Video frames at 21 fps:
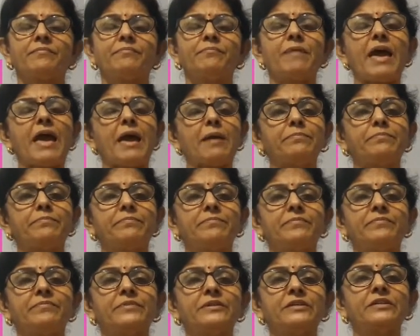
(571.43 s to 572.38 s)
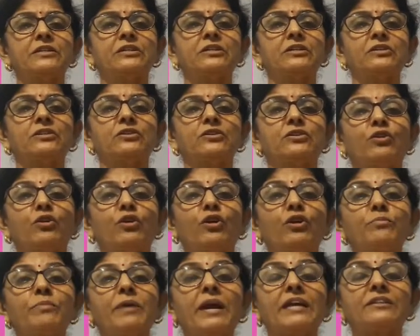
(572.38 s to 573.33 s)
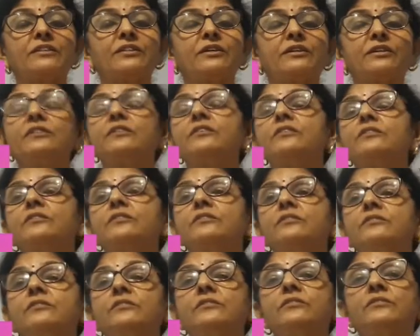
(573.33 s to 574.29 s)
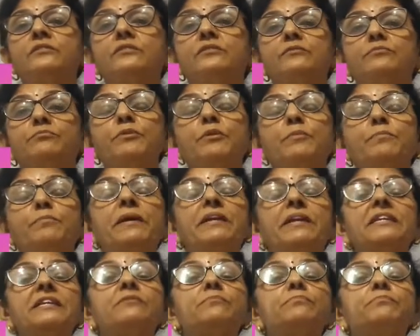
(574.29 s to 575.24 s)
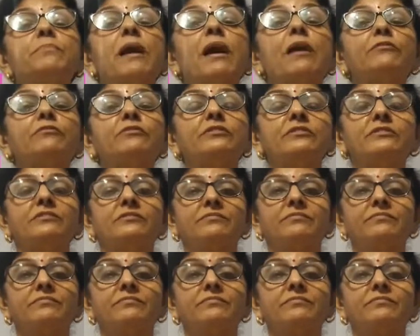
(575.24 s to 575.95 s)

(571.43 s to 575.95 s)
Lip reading: map drawn by the people in power